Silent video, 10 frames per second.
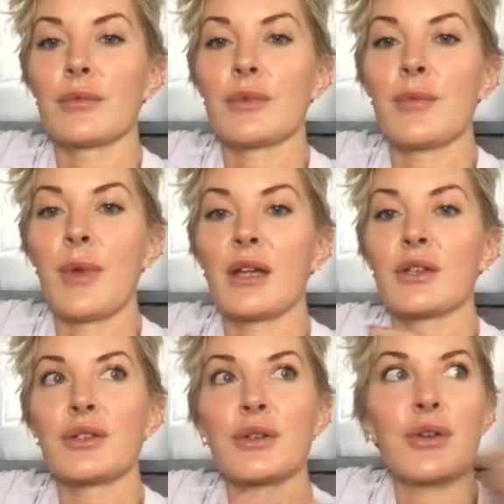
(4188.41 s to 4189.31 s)
to make
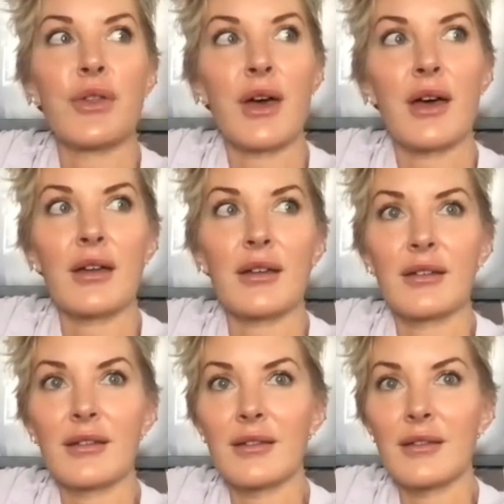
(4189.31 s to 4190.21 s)
sure that
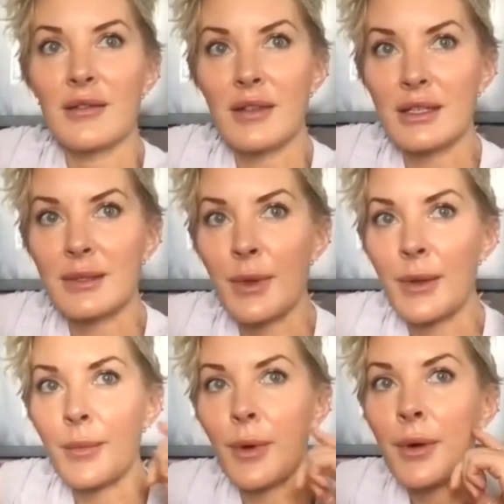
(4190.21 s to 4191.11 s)
these
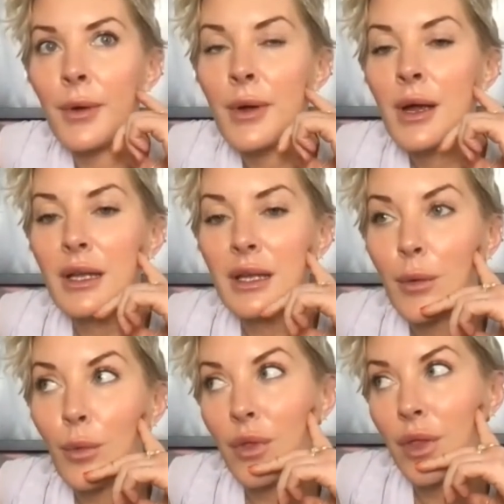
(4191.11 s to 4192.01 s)
people
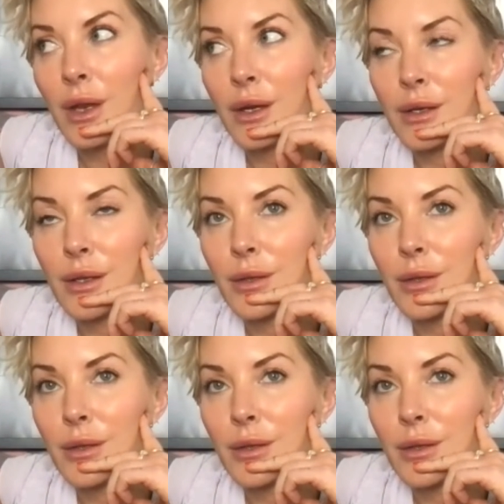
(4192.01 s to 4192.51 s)
get what they